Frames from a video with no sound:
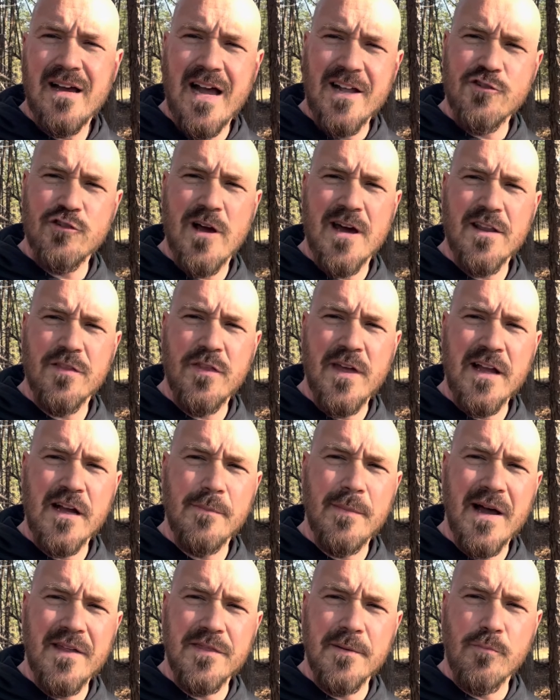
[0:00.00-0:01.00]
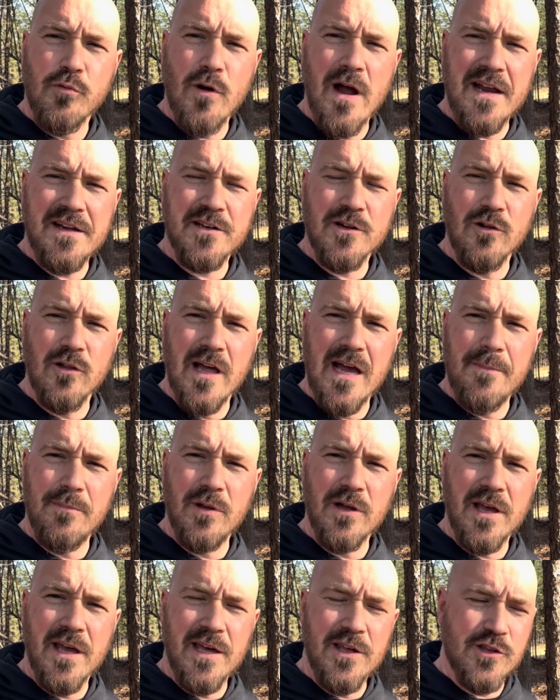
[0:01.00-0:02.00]
I try to think about the practical
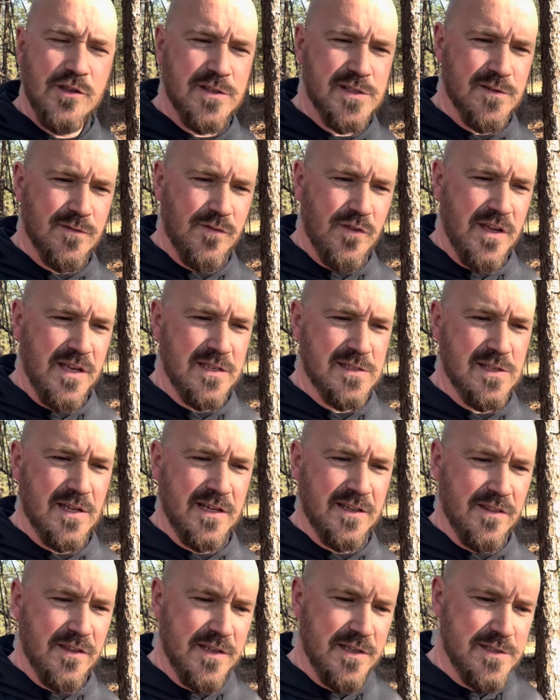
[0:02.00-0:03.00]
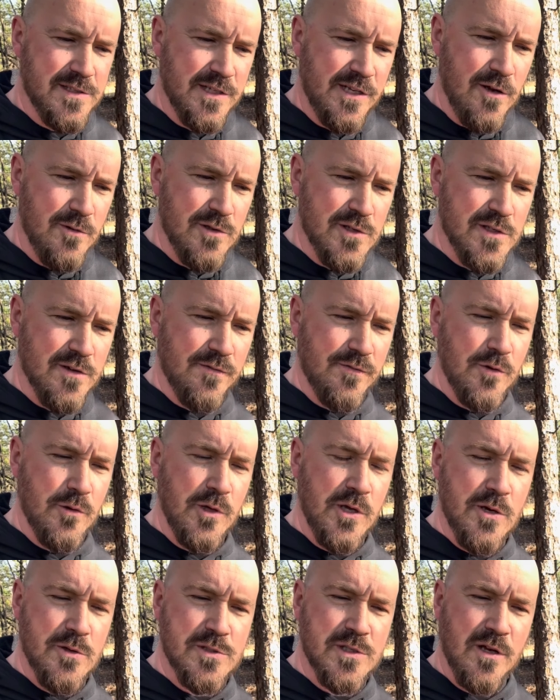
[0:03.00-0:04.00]
applications of things like this. You know, just a few
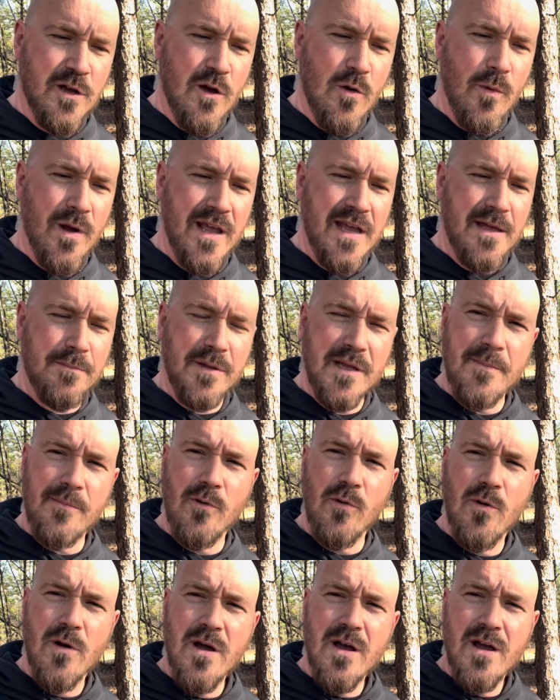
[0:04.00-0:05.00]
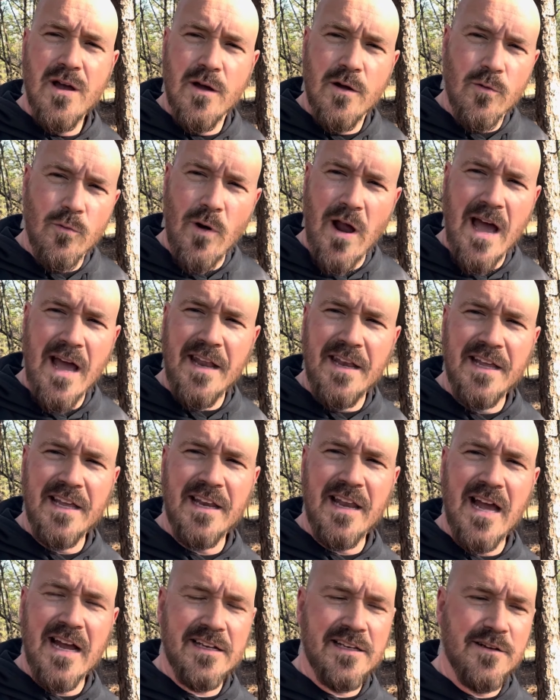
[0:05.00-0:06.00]
years ago, we had people rioting
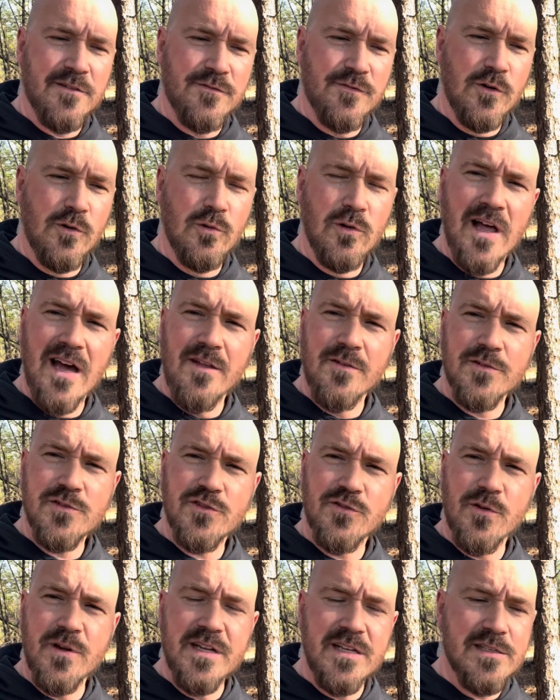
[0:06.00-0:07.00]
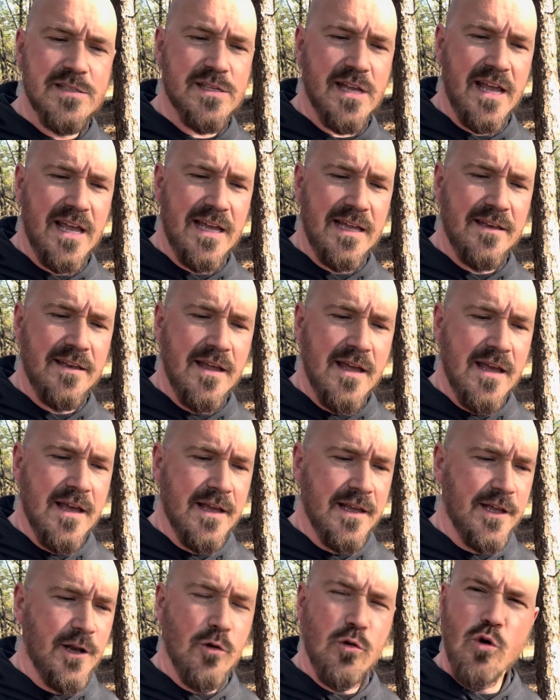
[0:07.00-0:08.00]
and acting a fool out in the streets and,
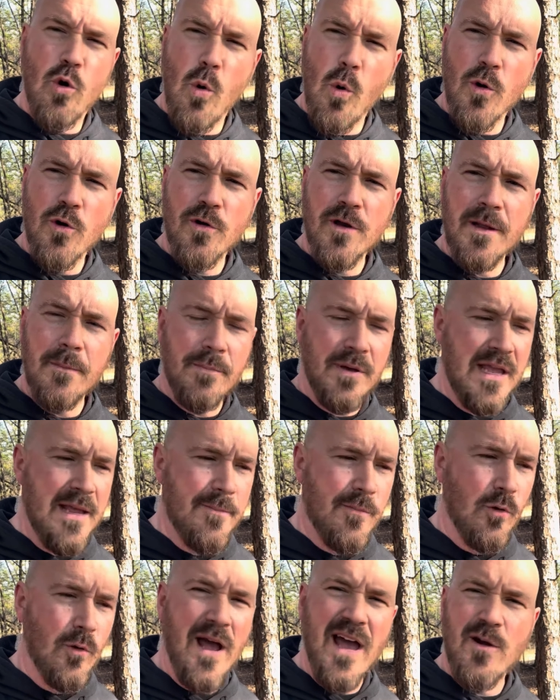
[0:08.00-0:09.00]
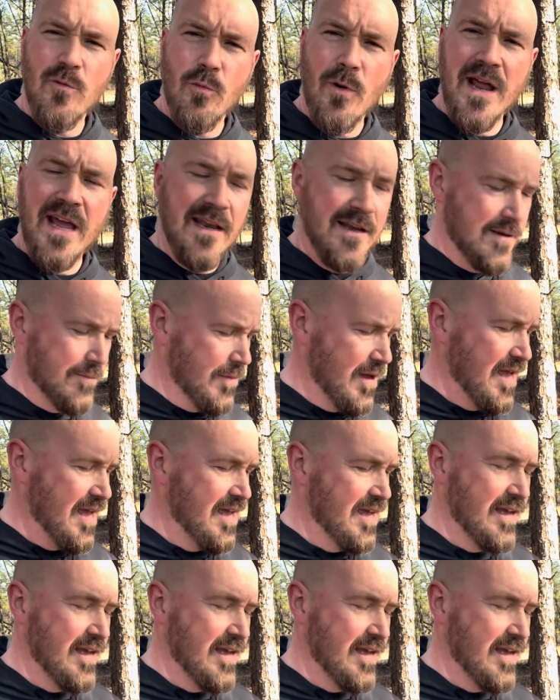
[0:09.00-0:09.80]
cornering people at random.